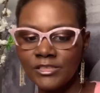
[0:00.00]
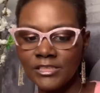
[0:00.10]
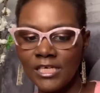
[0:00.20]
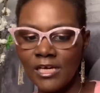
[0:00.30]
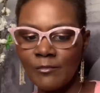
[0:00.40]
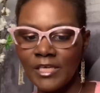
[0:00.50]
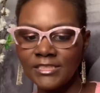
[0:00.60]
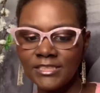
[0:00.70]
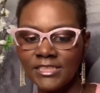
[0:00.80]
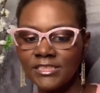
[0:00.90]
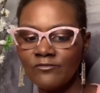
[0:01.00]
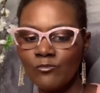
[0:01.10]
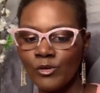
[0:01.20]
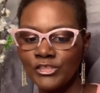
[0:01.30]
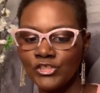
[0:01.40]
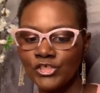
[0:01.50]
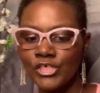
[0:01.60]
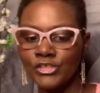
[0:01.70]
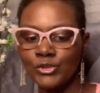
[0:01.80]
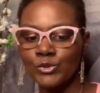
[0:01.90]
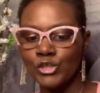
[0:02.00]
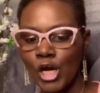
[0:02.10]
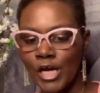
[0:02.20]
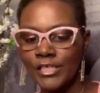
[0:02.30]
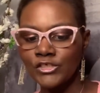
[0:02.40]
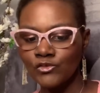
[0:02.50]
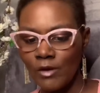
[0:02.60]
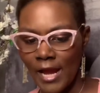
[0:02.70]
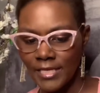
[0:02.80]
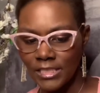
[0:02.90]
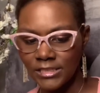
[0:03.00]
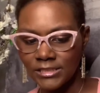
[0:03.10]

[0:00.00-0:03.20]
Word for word: um, intensive moisture to target dryness.